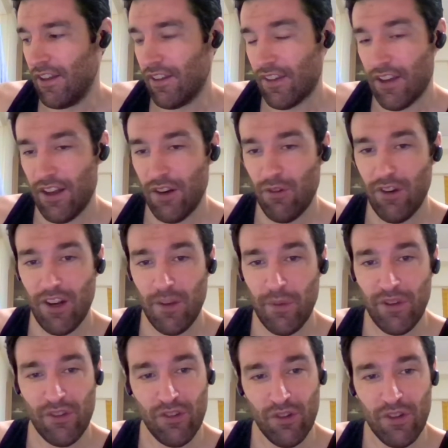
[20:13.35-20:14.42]
kind of what I've
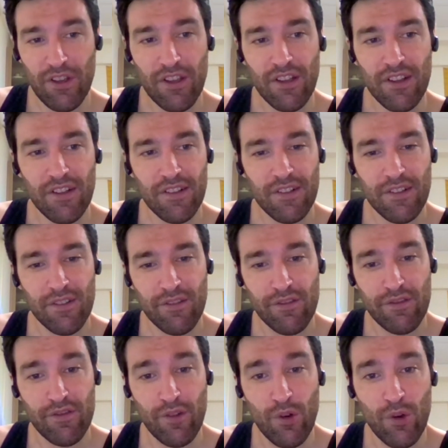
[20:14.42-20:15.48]
been doing
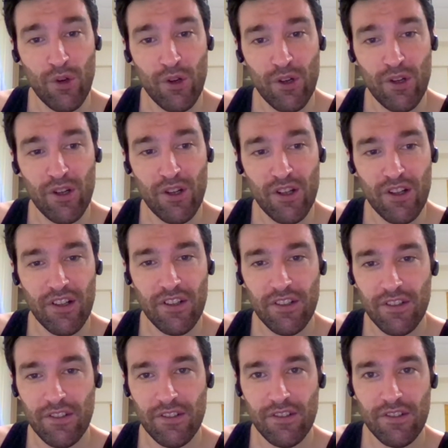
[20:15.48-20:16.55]
for
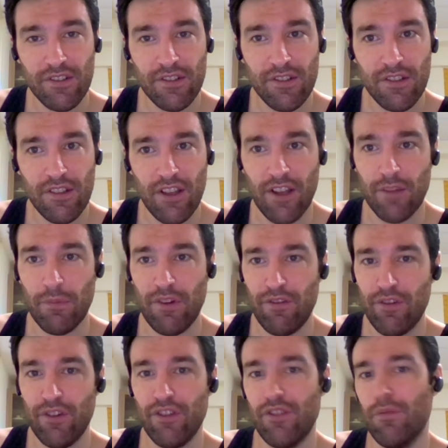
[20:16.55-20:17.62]
like my
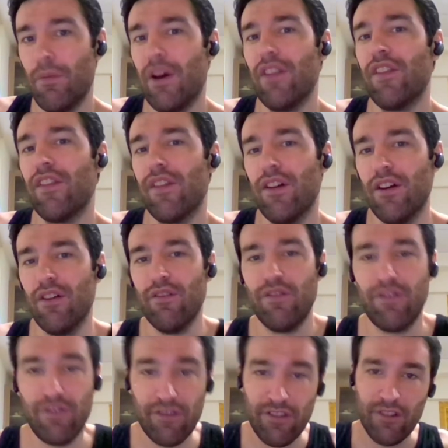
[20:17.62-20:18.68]
first month of
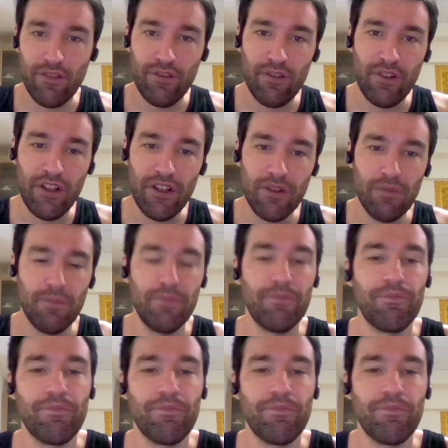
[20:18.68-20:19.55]
freedom